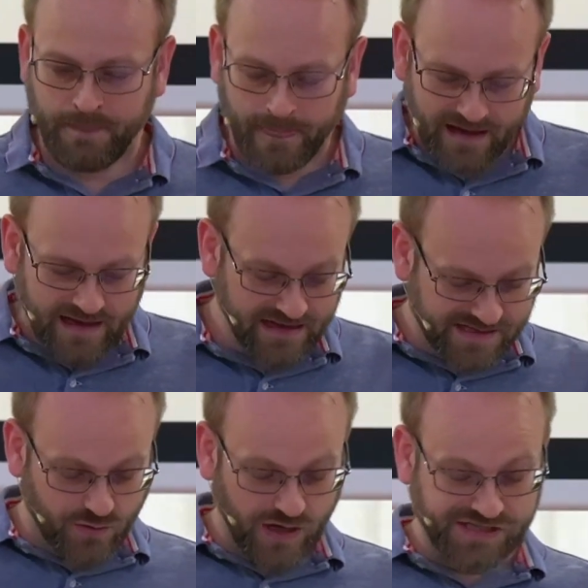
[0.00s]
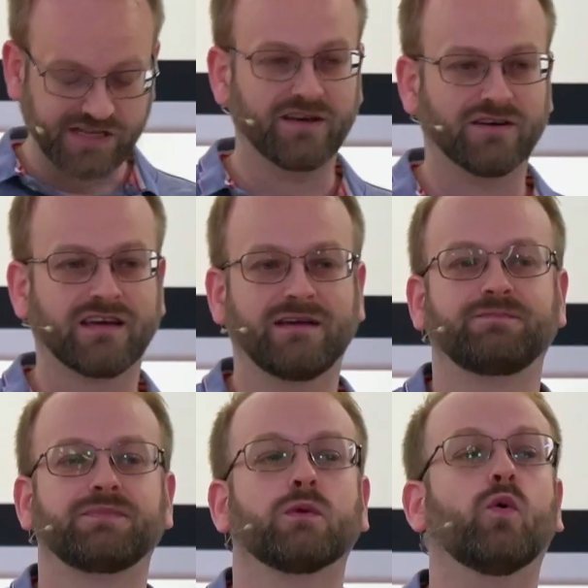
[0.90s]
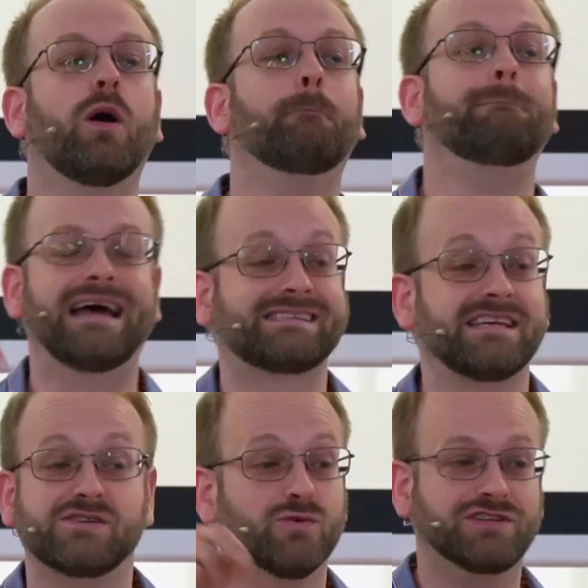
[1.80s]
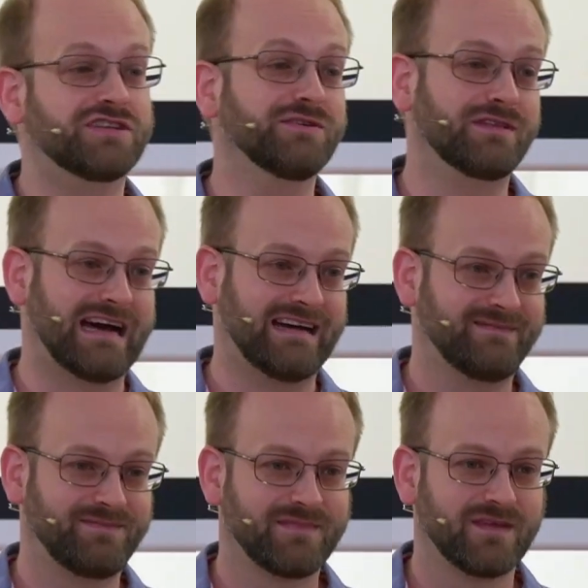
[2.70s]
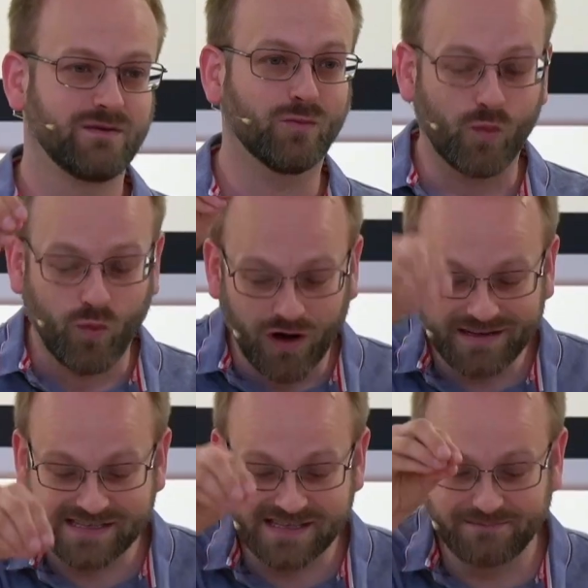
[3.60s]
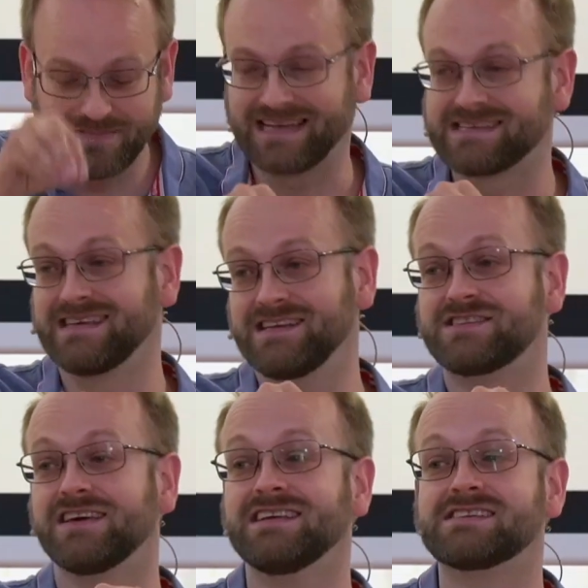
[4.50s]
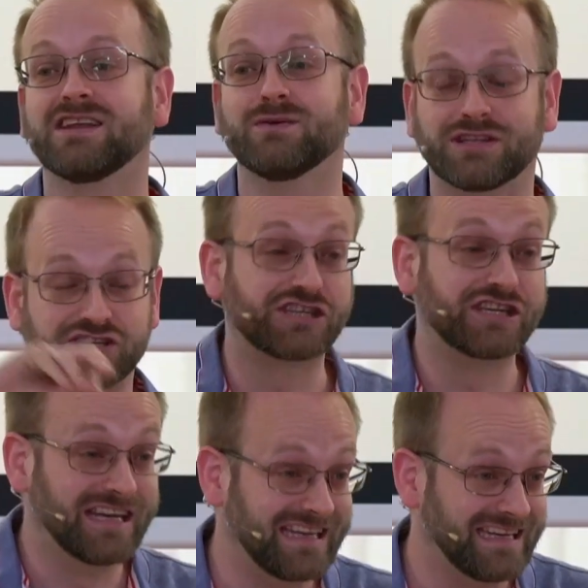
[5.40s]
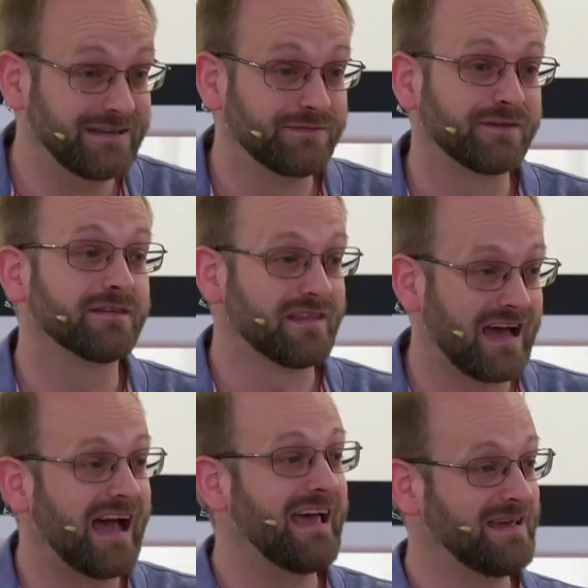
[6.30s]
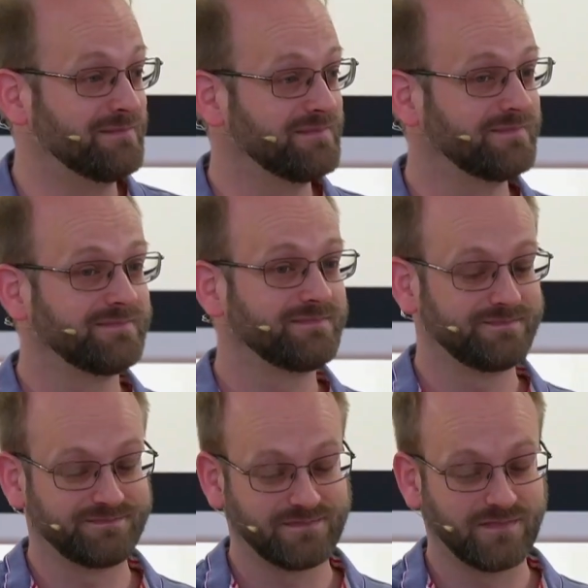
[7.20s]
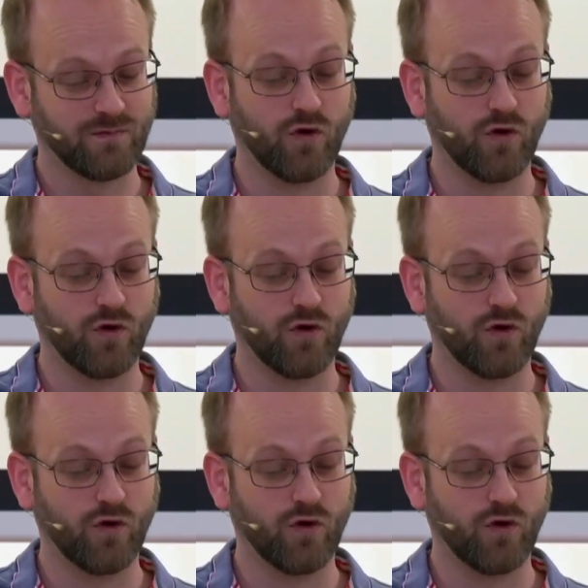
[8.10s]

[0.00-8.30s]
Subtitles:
Here's the question though, okay? What message would do that? What is the message that is going to achieve that aim? What